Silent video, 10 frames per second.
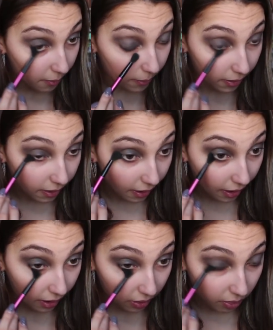my
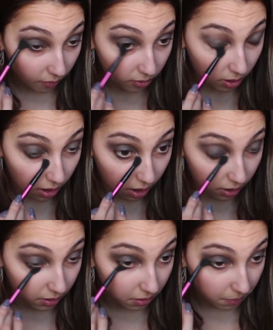cat in the
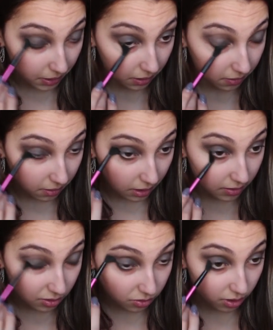vlogs because
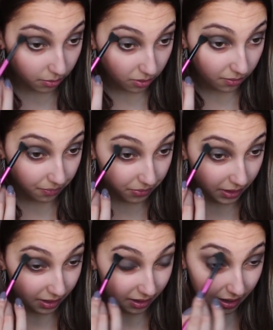he's adorable.
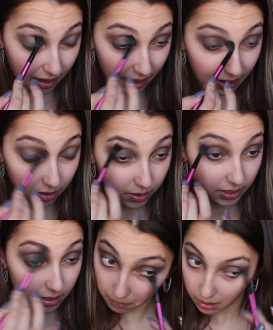I know
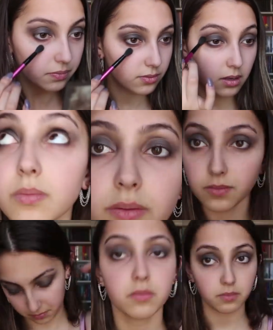he's cute.
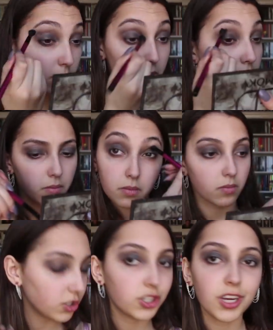I love him too.
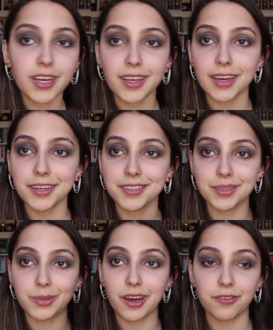Getting
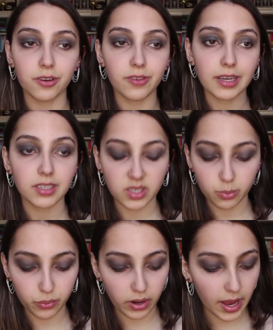some Cover FX
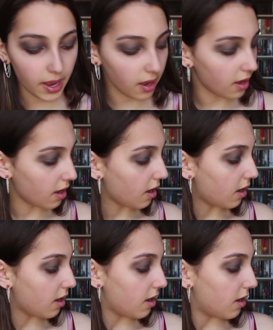spray.
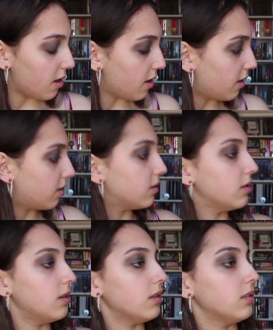
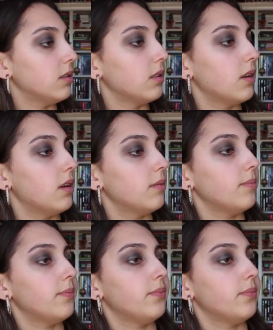Dusting that.